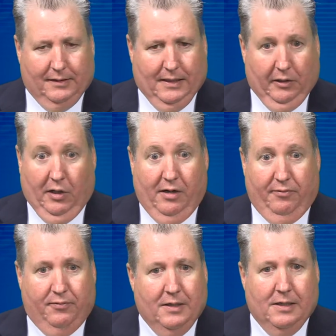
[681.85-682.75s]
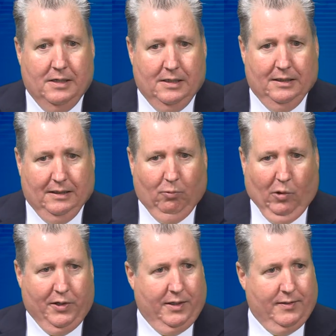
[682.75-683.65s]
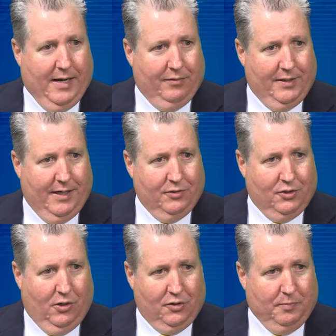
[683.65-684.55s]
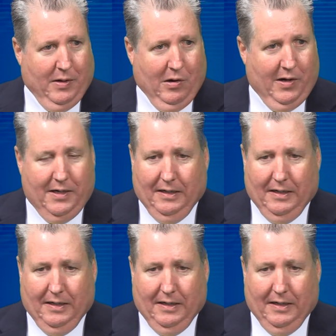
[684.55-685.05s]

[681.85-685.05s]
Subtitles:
I love working in downtown Salisbury.